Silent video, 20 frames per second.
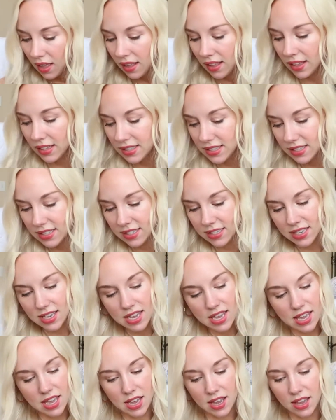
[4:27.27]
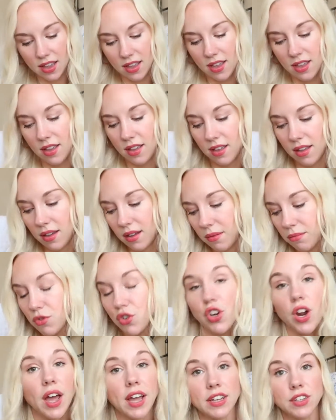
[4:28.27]
let's see. I'm
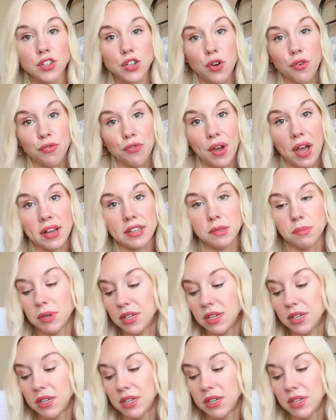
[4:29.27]
trying to go fast